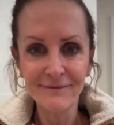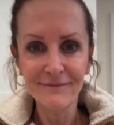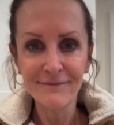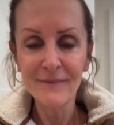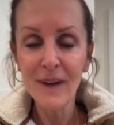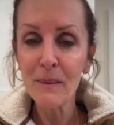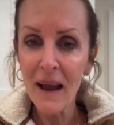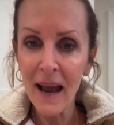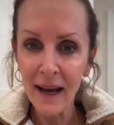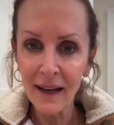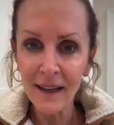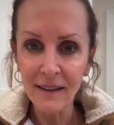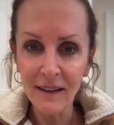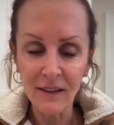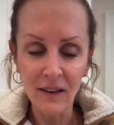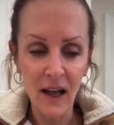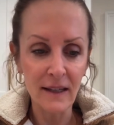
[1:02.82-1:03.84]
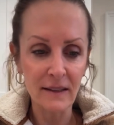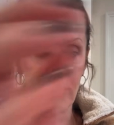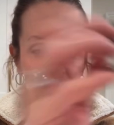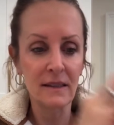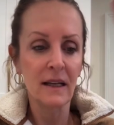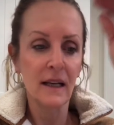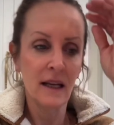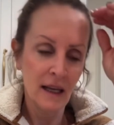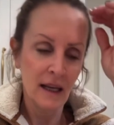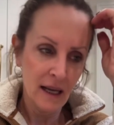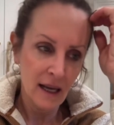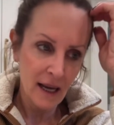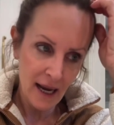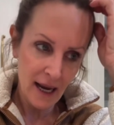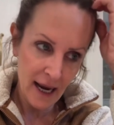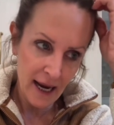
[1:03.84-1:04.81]
I'm adding the glass.
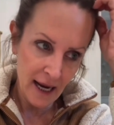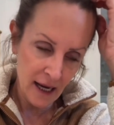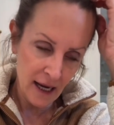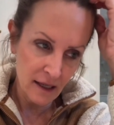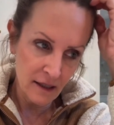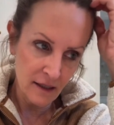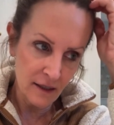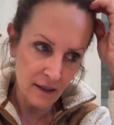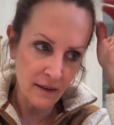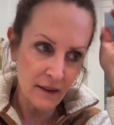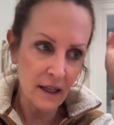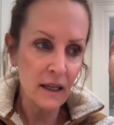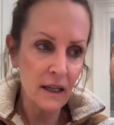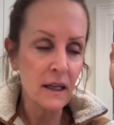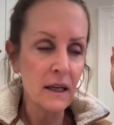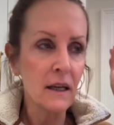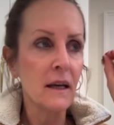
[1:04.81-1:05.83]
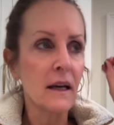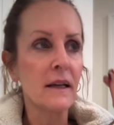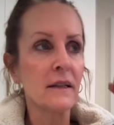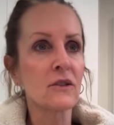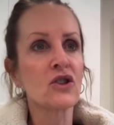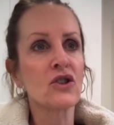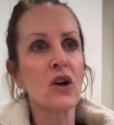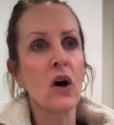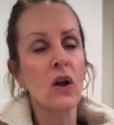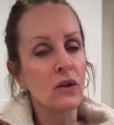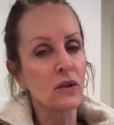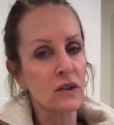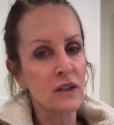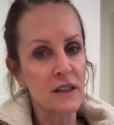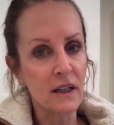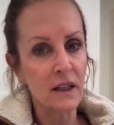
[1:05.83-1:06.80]
And the installer
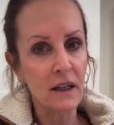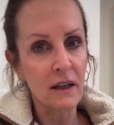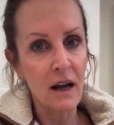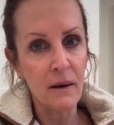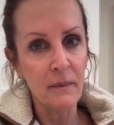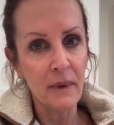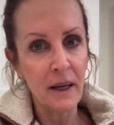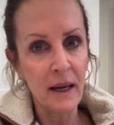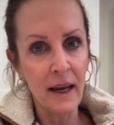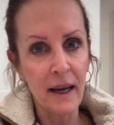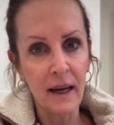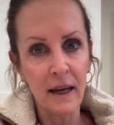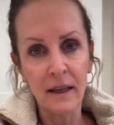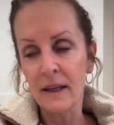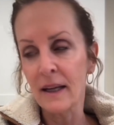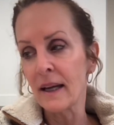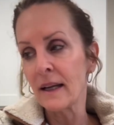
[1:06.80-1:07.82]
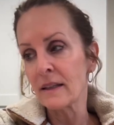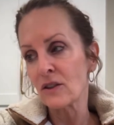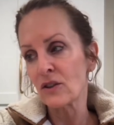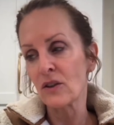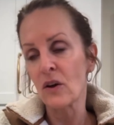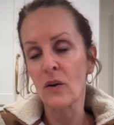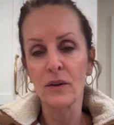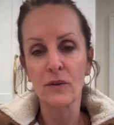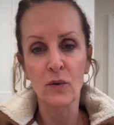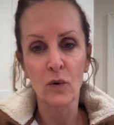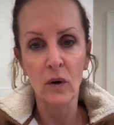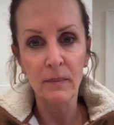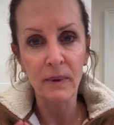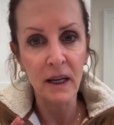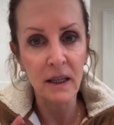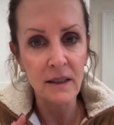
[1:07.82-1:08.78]
is going to come and install the door
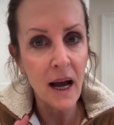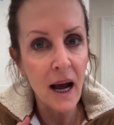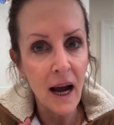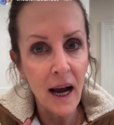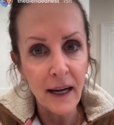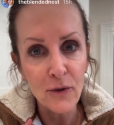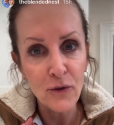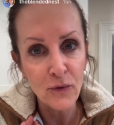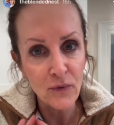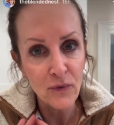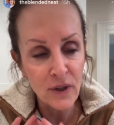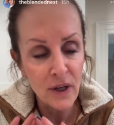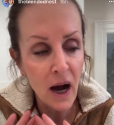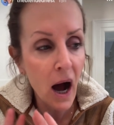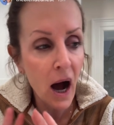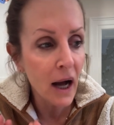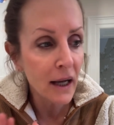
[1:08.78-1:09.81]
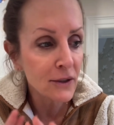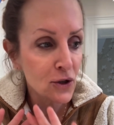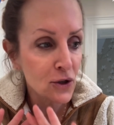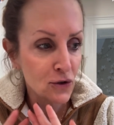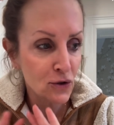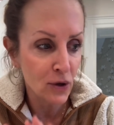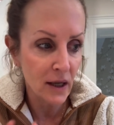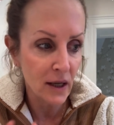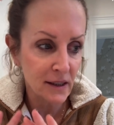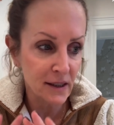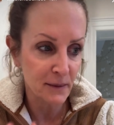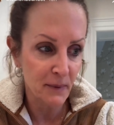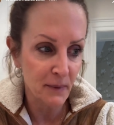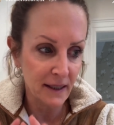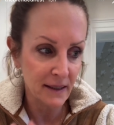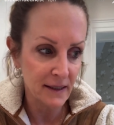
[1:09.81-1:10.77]
because I do not trust
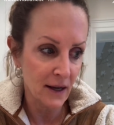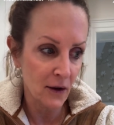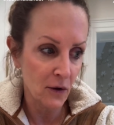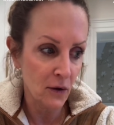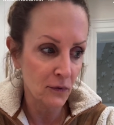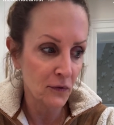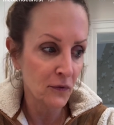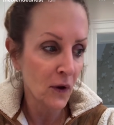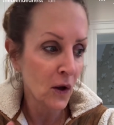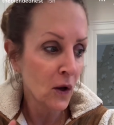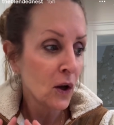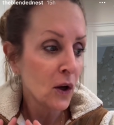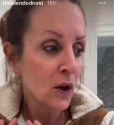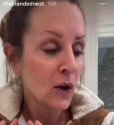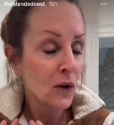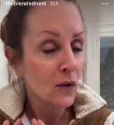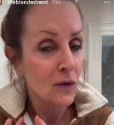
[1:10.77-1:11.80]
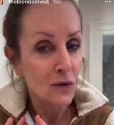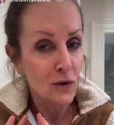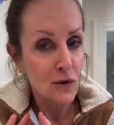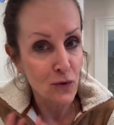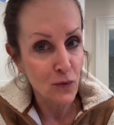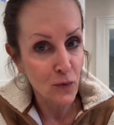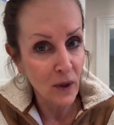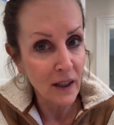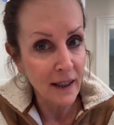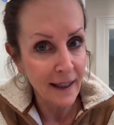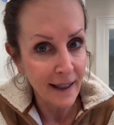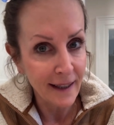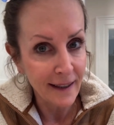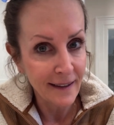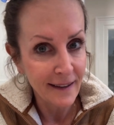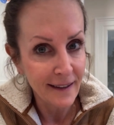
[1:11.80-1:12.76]
myself
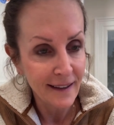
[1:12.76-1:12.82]
drilling